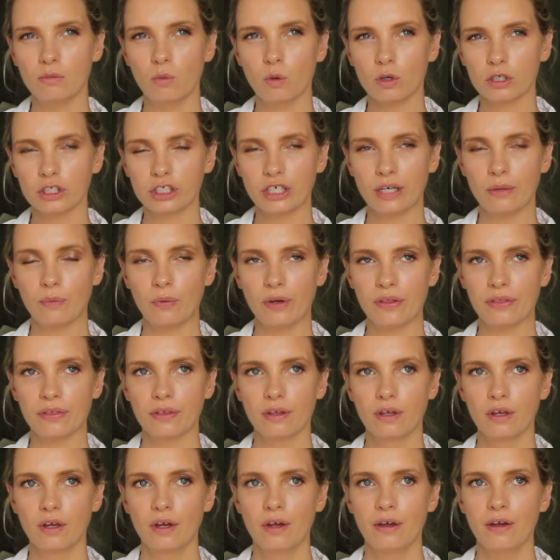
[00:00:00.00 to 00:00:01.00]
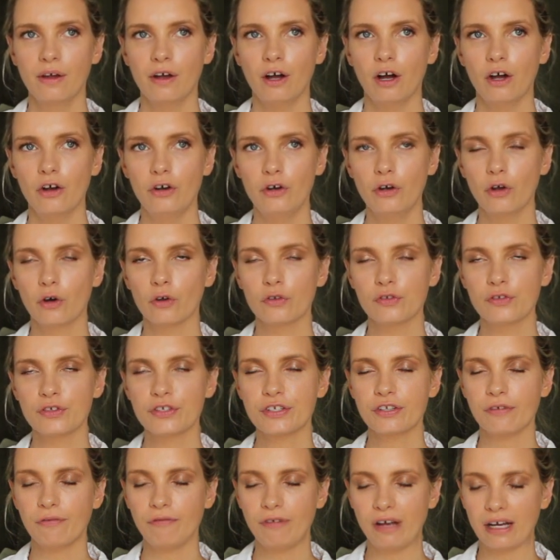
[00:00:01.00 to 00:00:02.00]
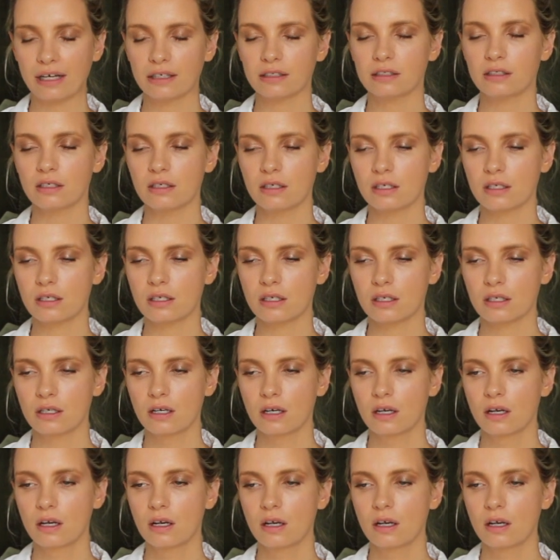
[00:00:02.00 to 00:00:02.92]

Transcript: wash it with a non-surfactant